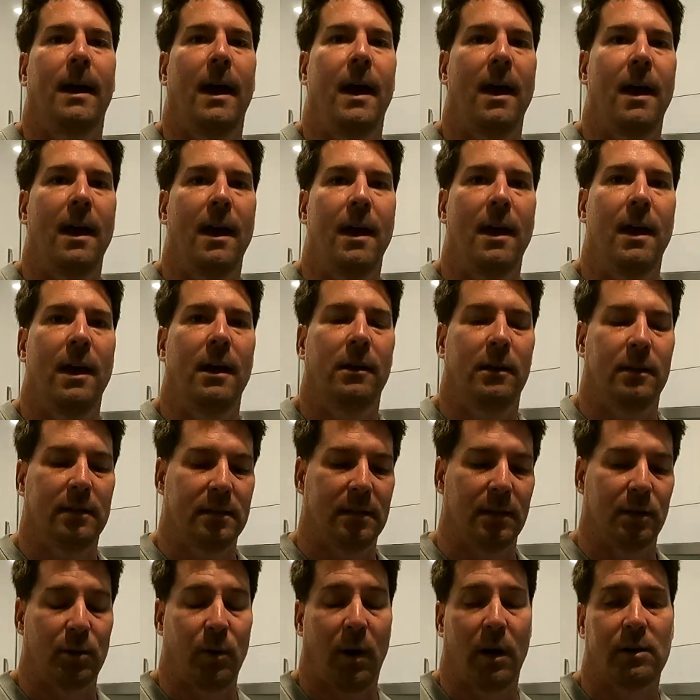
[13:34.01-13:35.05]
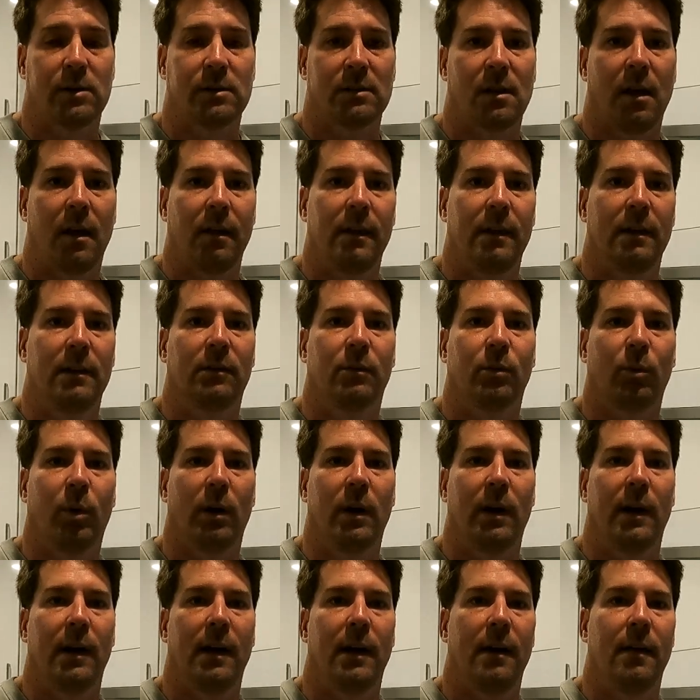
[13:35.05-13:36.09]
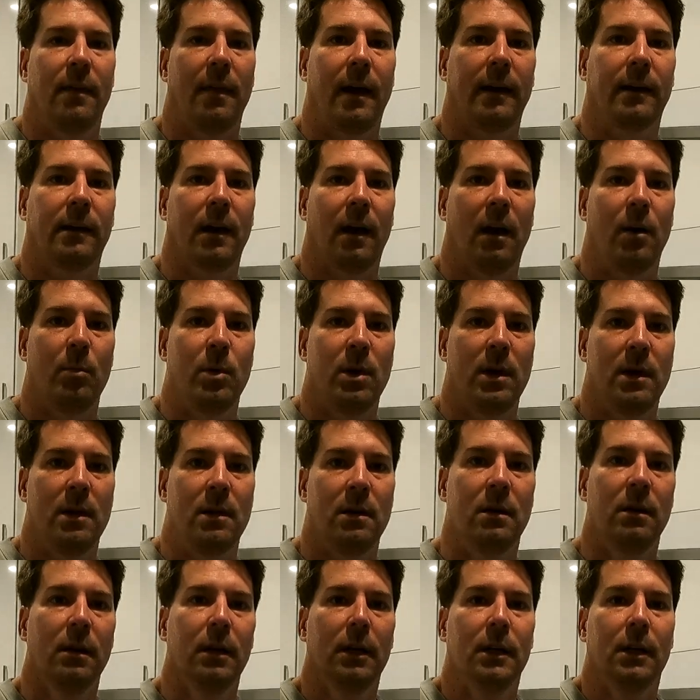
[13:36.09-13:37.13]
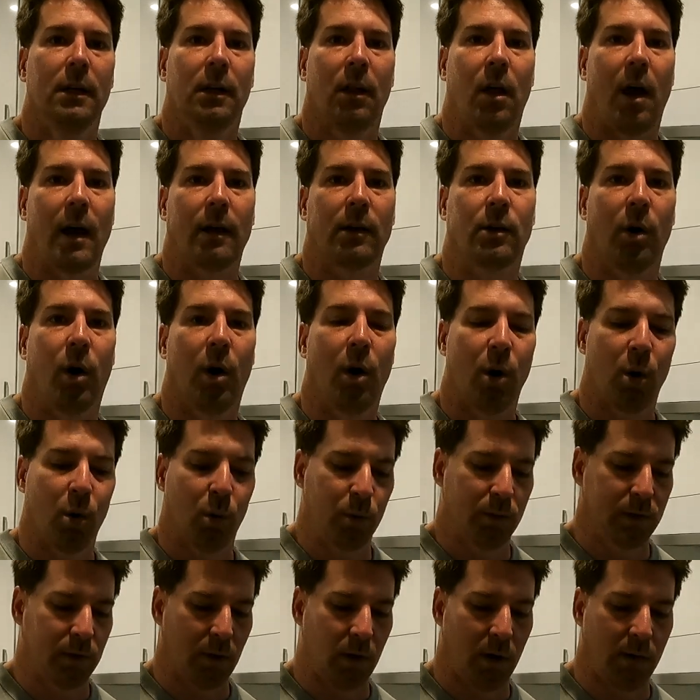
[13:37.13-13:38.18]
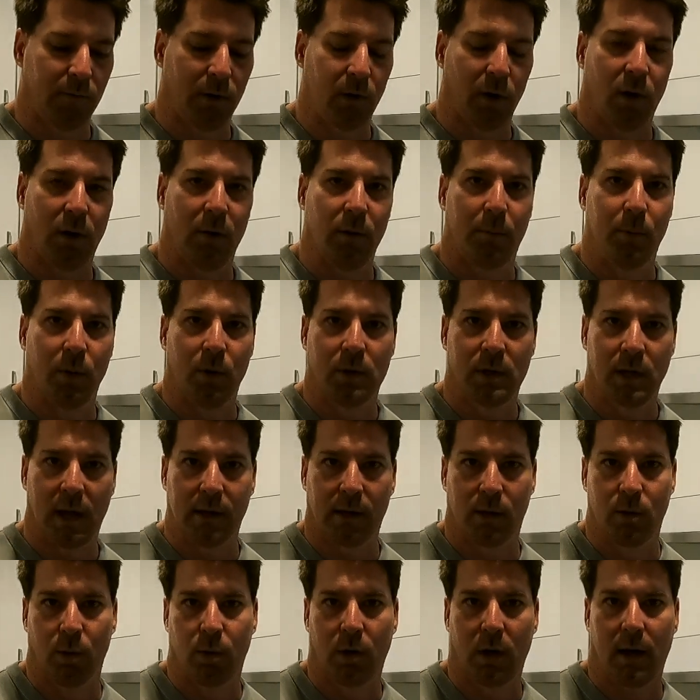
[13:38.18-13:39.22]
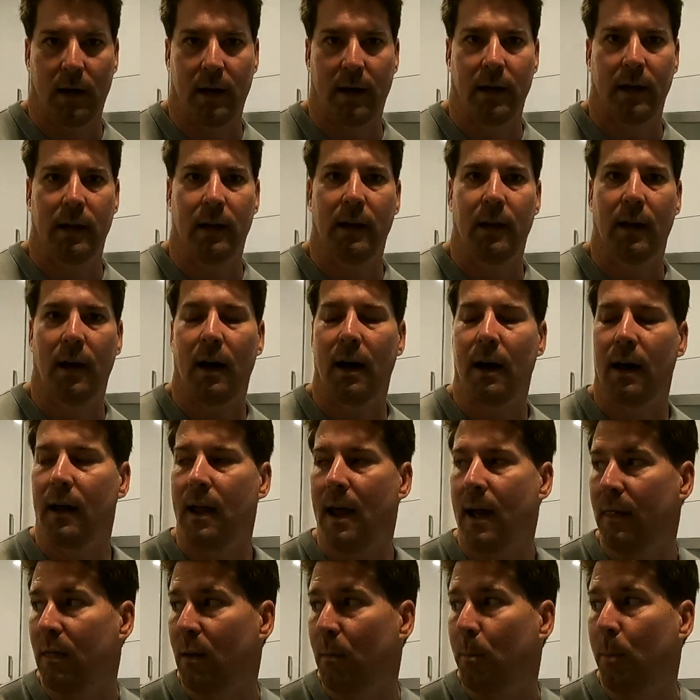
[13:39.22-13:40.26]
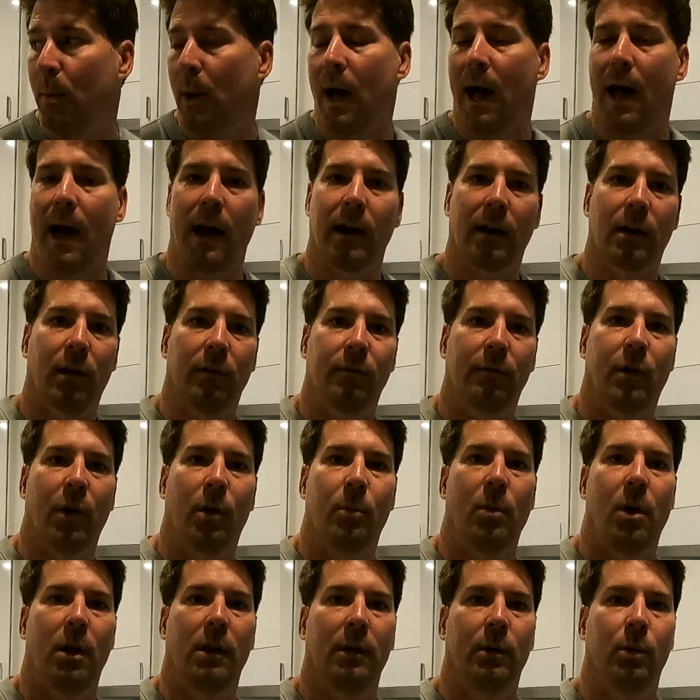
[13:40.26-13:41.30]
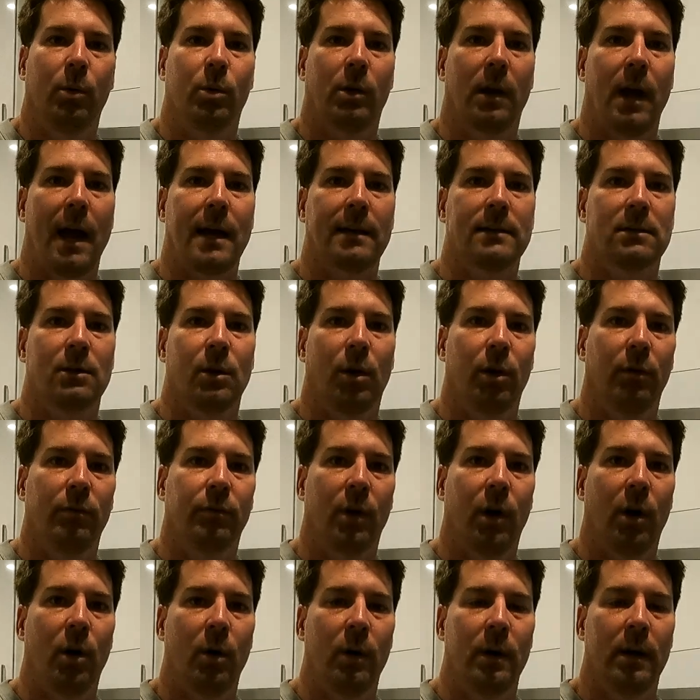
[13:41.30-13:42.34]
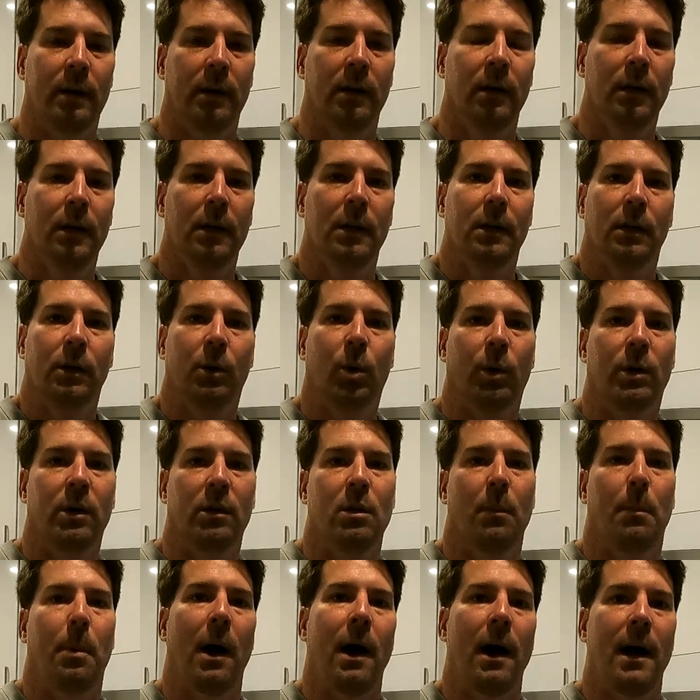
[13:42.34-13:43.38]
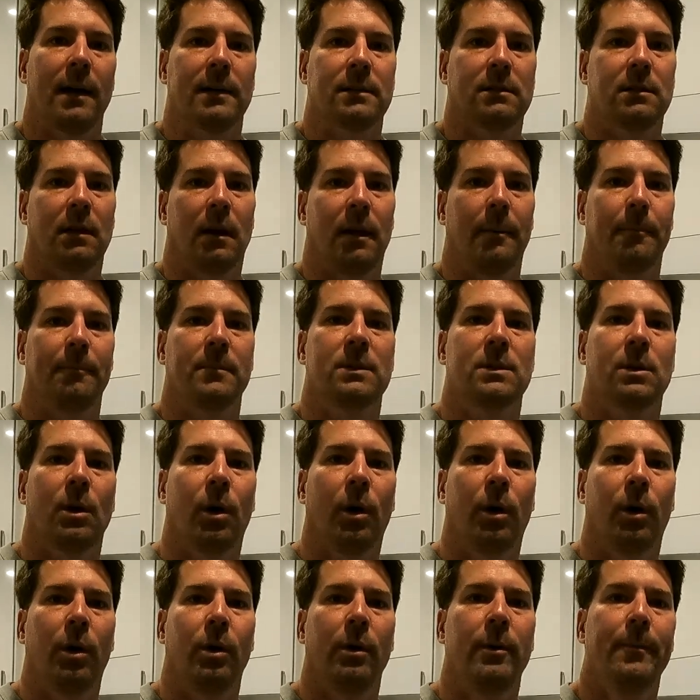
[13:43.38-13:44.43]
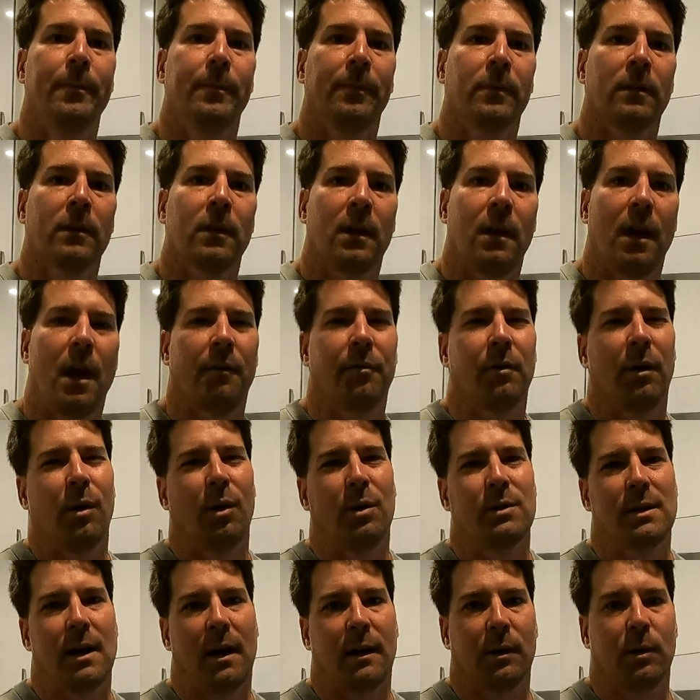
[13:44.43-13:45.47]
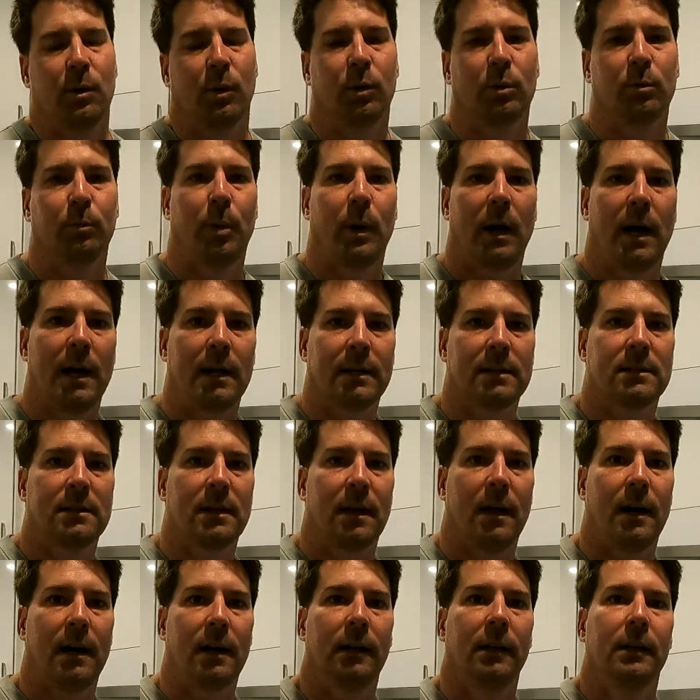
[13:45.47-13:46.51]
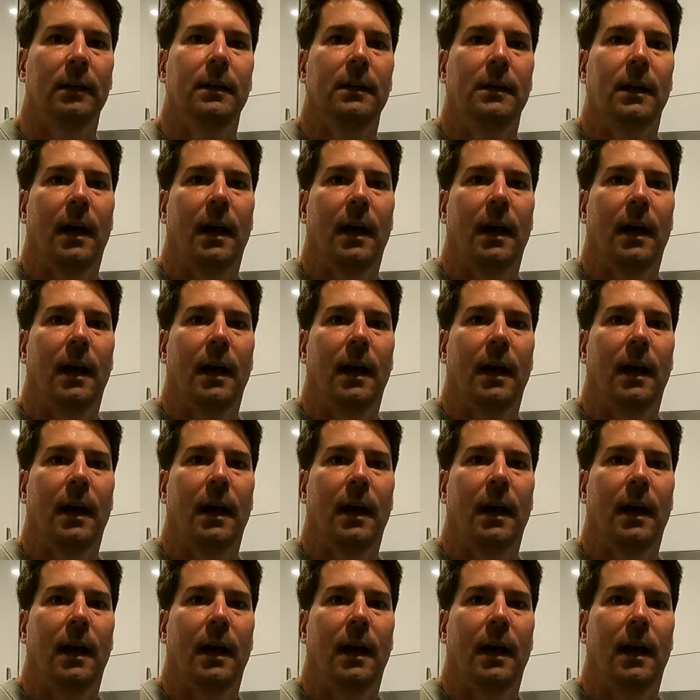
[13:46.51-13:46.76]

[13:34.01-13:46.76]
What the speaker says: And it's situations like this where they come in like gold. So I've got the butane cooker here, and out the back I've got my little gas stove going, cooking the pasta. So everyone knows how to cook pasta.